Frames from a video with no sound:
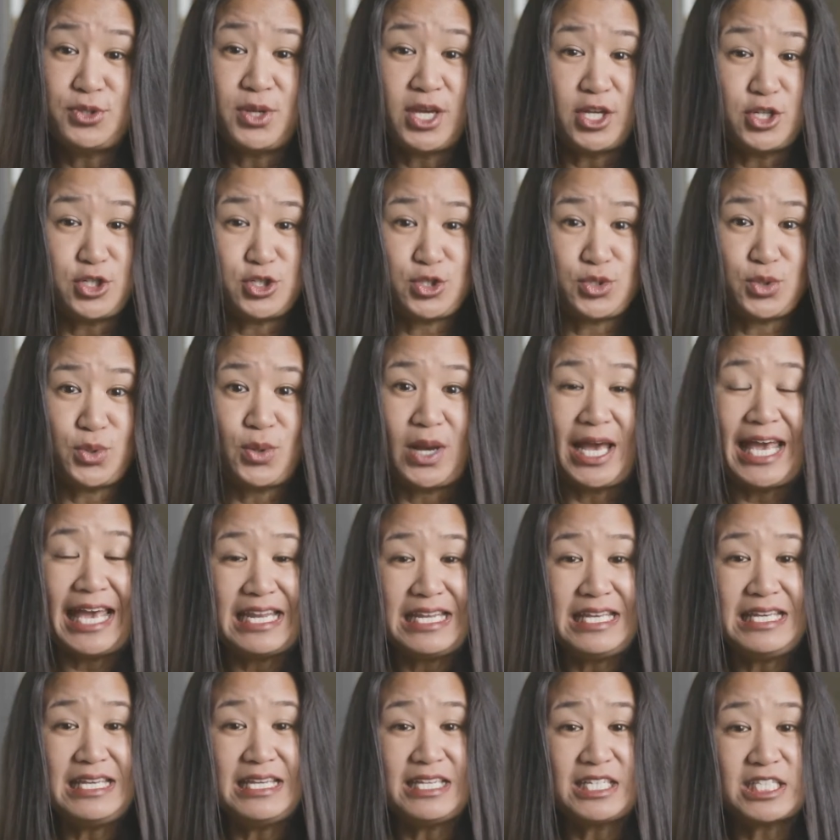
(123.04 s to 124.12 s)
to ensure
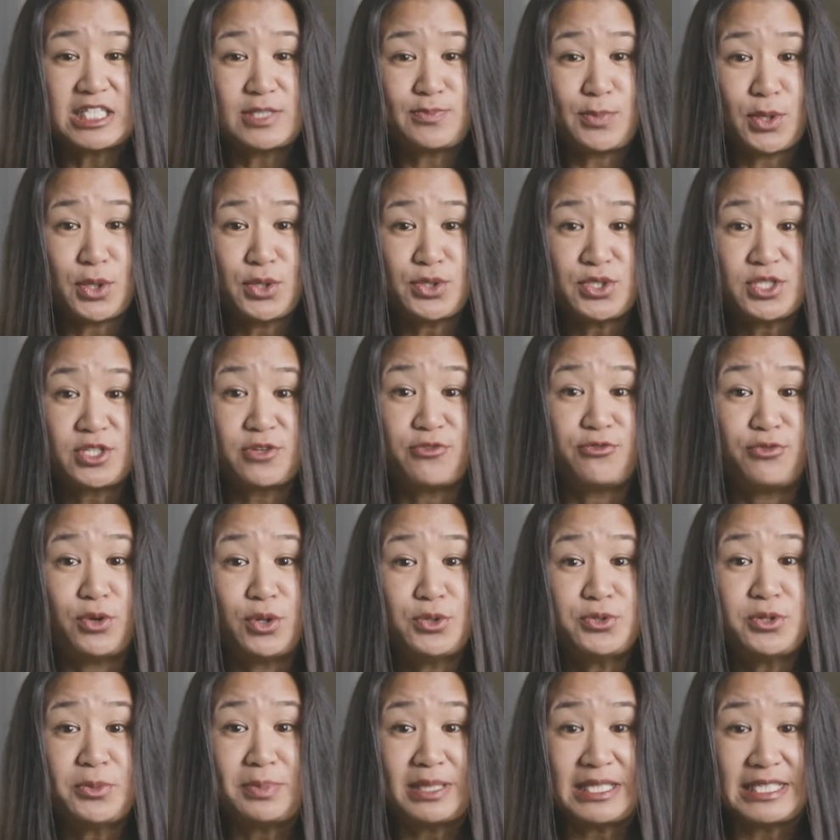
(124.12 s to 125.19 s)
any exposed
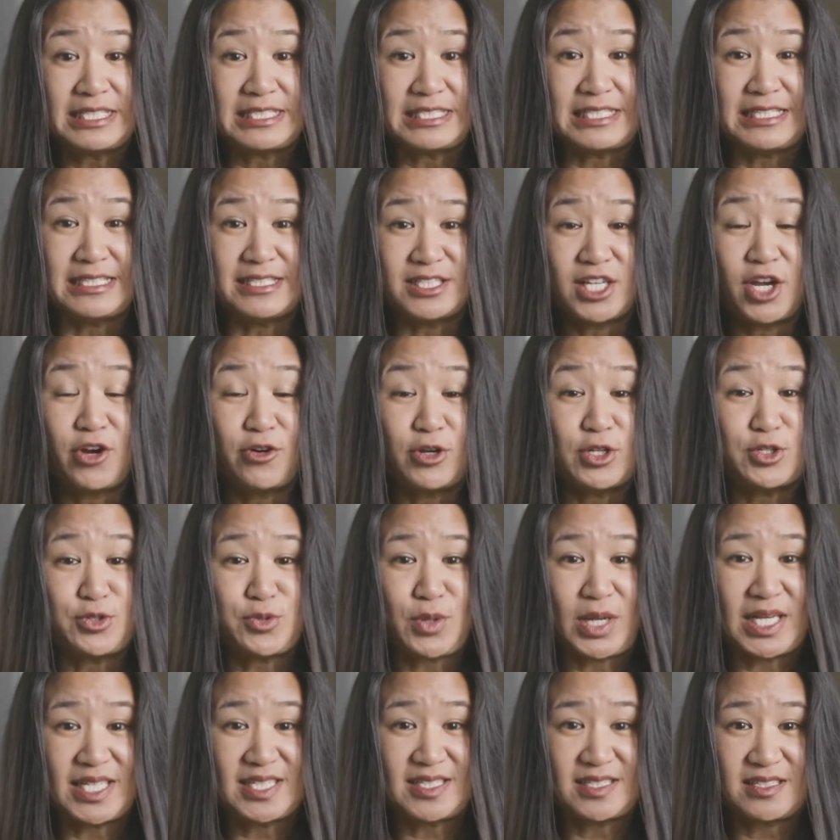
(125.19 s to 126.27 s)
vulnerabilities are
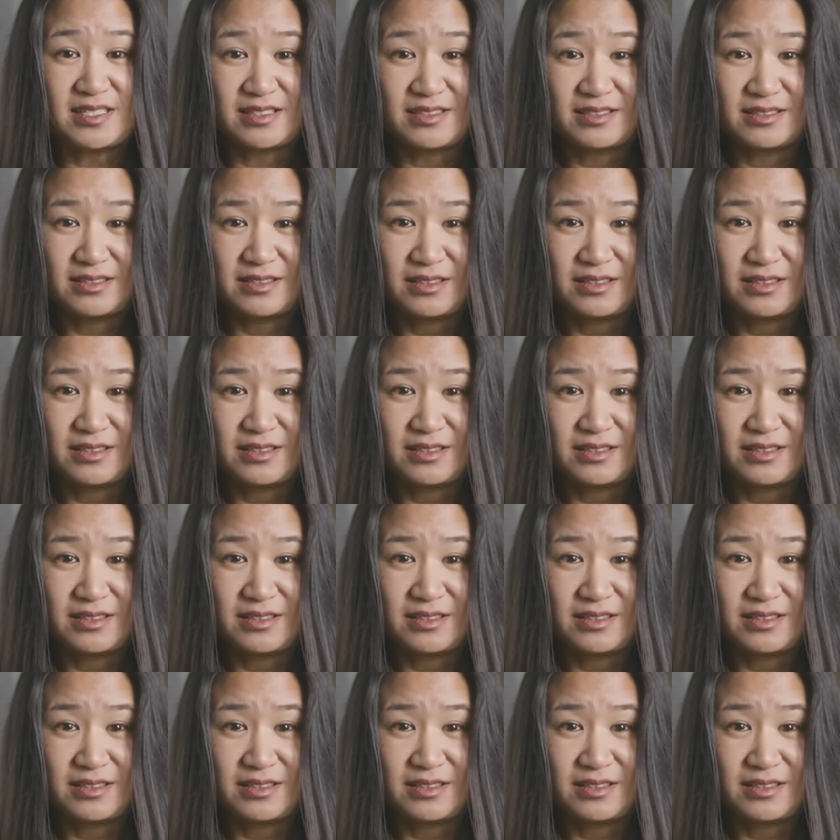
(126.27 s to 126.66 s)
addressed.